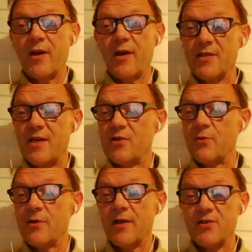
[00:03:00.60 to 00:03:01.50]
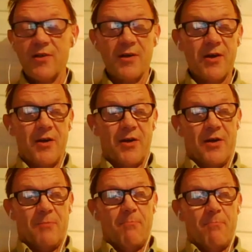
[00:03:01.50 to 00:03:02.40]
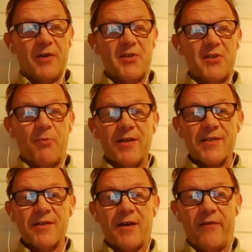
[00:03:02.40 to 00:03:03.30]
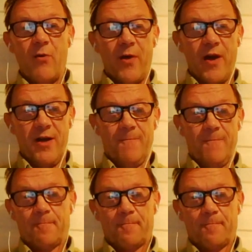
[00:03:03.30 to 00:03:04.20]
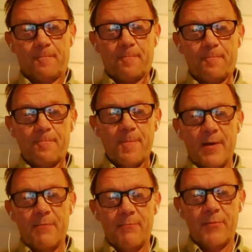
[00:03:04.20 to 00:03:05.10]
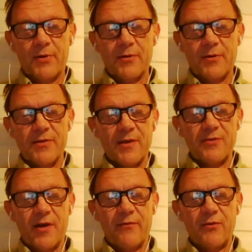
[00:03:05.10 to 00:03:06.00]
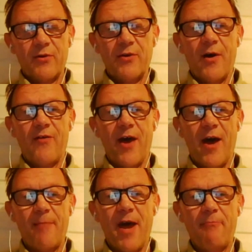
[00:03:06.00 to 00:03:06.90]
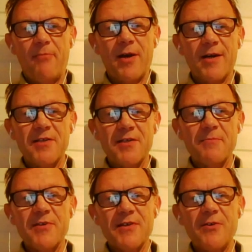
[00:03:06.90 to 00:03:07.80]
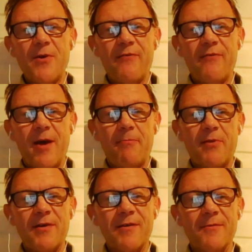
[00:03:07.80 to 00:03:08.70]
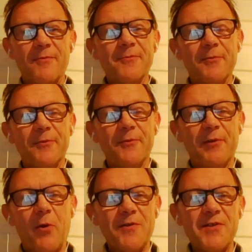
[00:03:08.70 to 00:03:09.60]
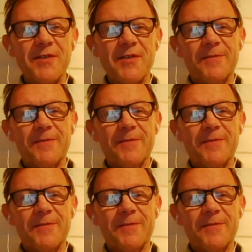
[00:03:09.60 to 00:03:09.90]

and see to that money spreads everywhere, because then you have happy customers and you have happy locals.